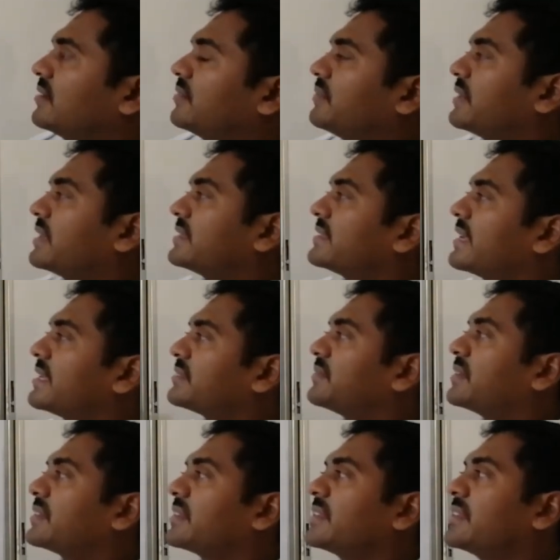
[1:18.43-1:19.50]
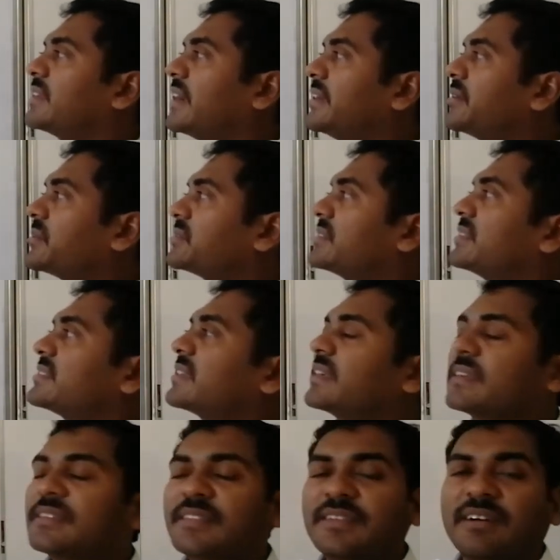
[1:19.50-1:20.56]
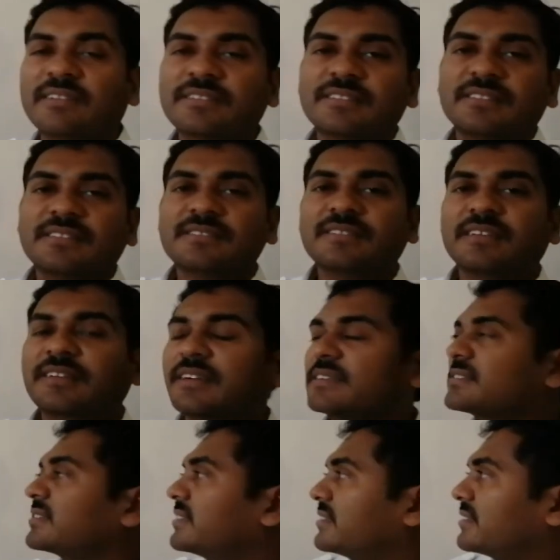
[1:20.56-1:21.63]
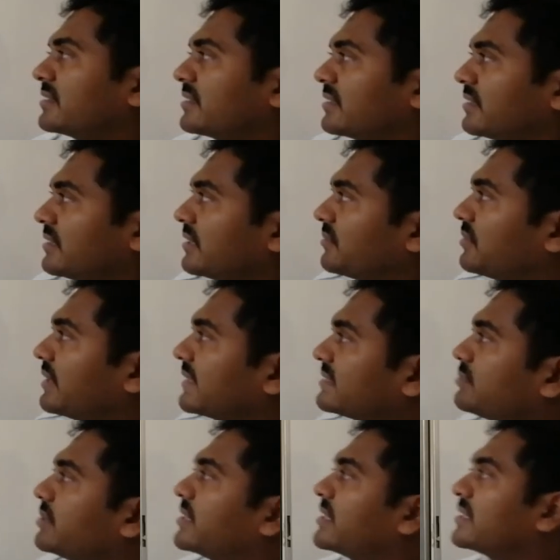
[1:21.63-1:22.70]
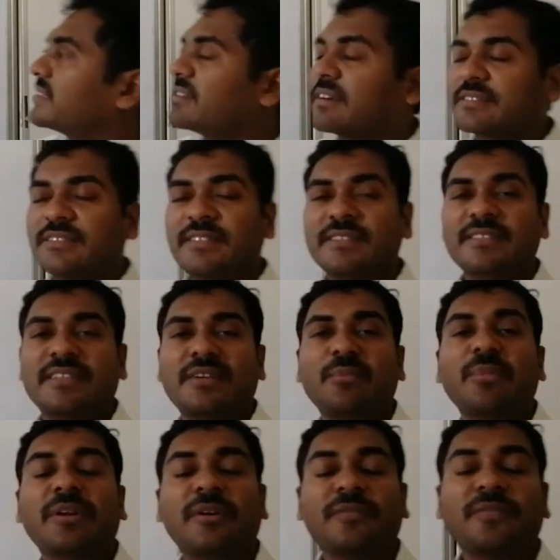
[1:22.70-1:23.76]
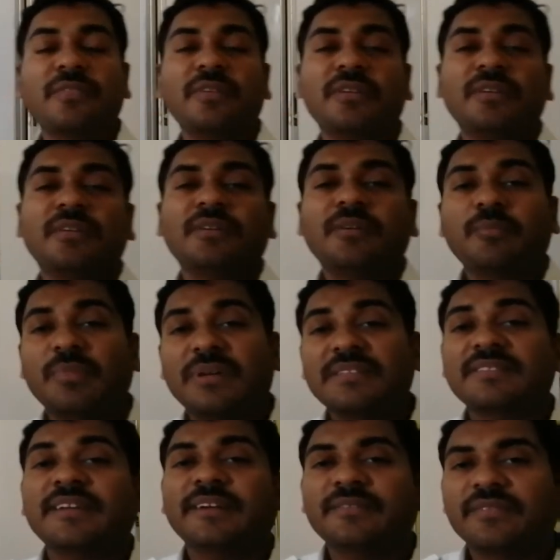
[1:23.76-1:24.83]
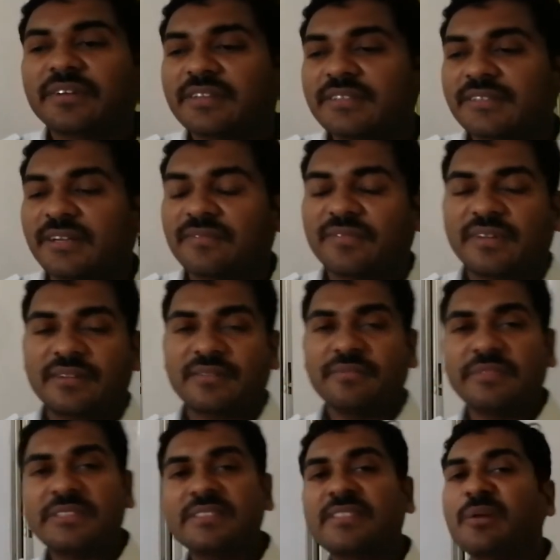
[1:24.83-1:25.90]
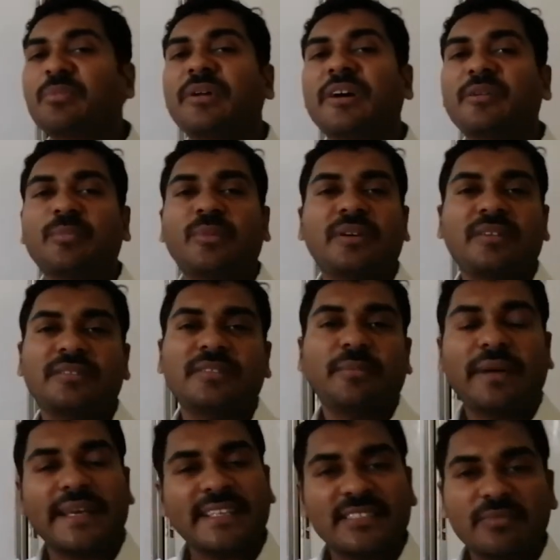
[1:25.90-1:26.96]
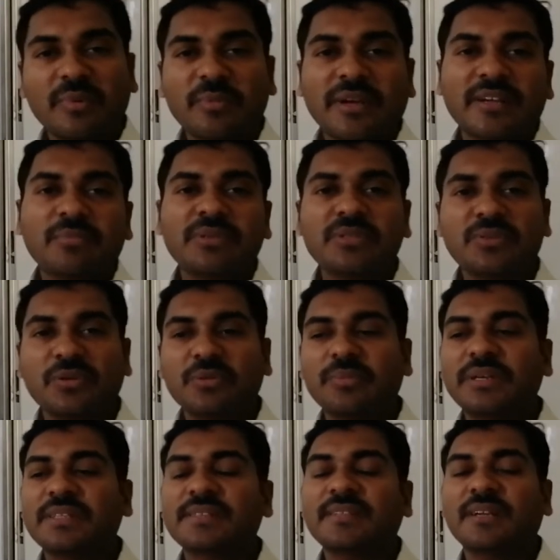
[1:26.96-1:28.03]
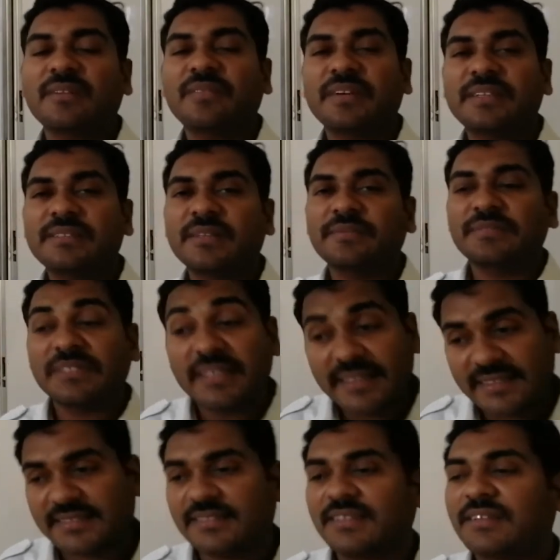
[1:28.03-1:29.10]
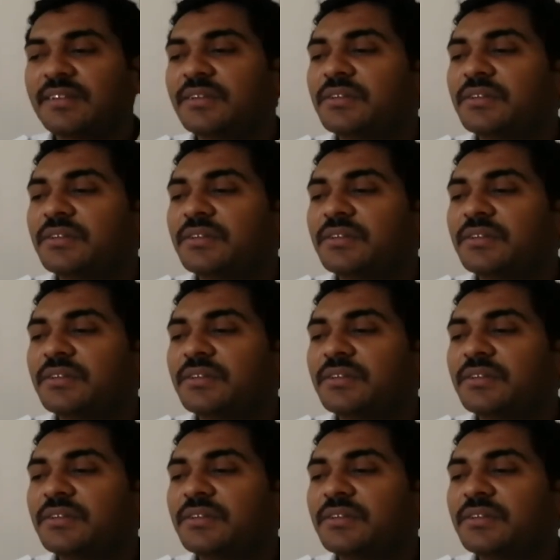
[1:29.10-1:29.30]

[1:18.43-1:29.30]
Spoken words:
Whereas as per the hydrogens and the oxygens are concerned, here we are expecting the oxidation number of +8 for the sulfur, which is abnormal. The maximum can be shown by the sulfur is of 6.